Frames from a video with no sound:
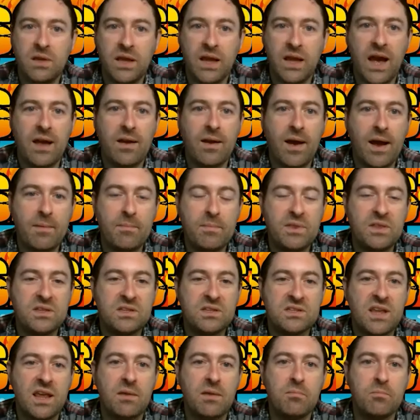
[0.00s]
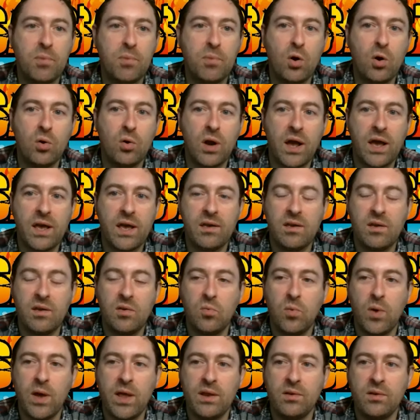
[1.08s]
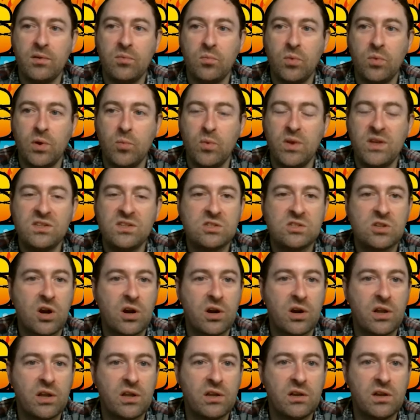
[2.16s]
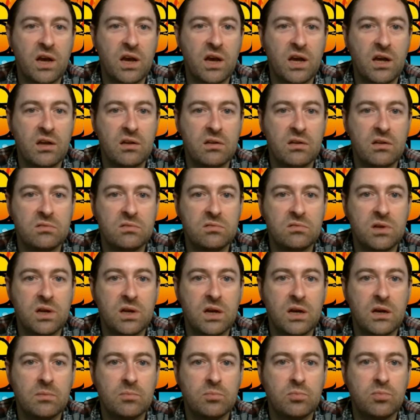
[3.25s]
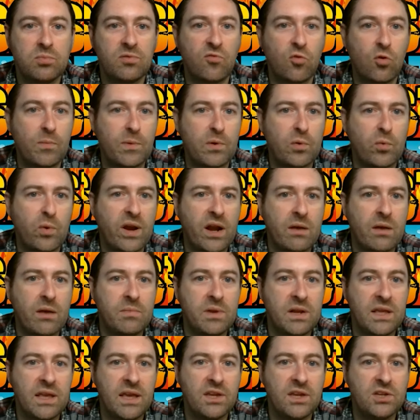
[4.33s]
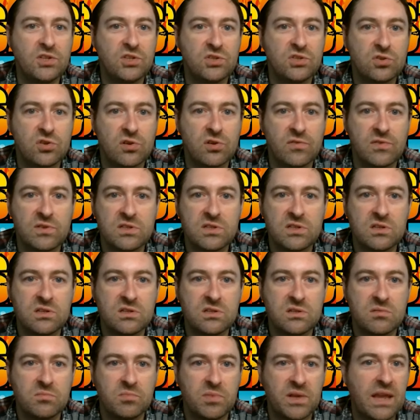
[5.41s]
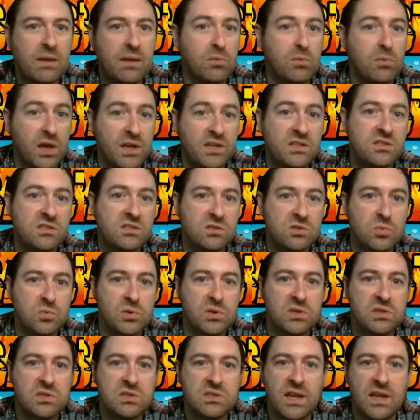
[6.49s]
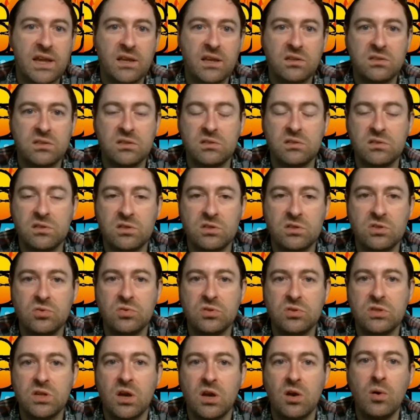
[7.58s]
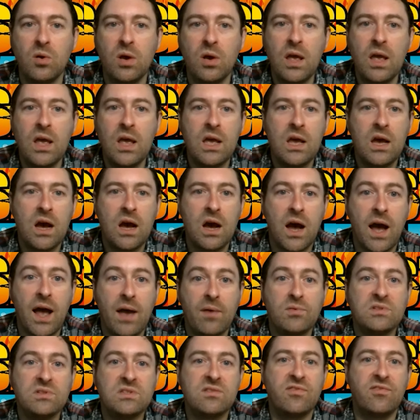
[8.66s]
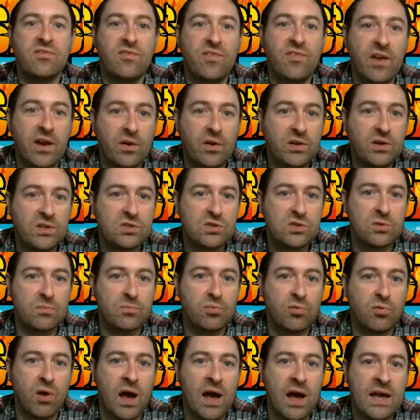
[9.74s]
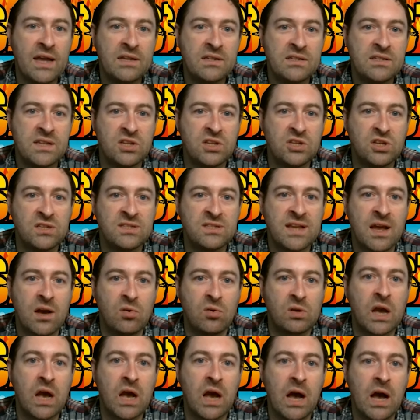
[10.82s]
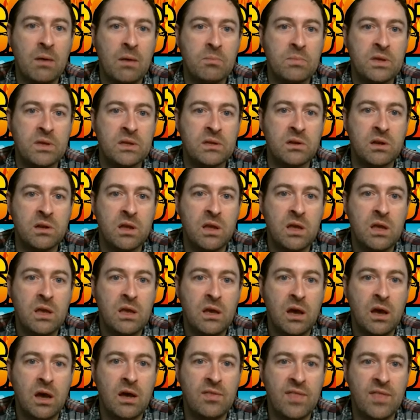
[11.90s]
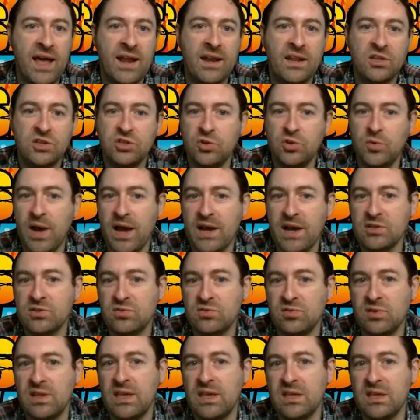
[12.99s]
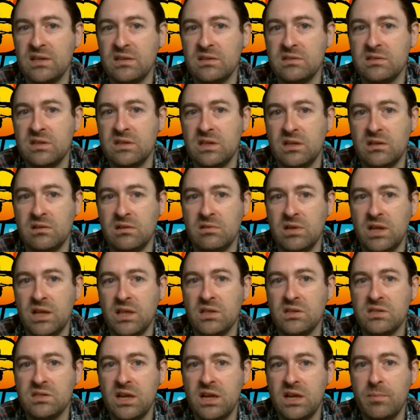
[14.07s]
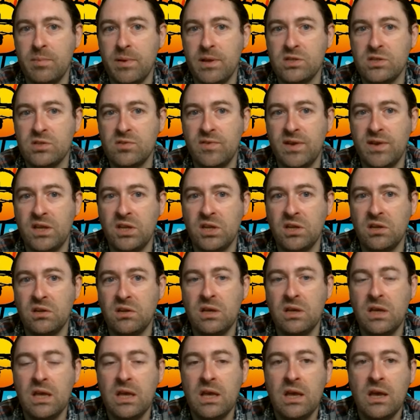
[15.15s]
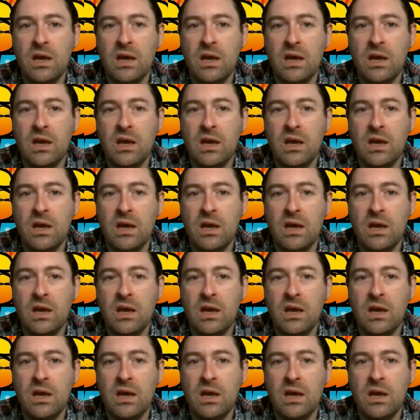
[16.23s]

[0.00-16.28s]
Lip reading: Yeah, I'm in the same boat. When we started performing radon mitigation services and became licensed with the state to do so, I was very surprised at just how common that issue actually is in the state of Pennsylvania.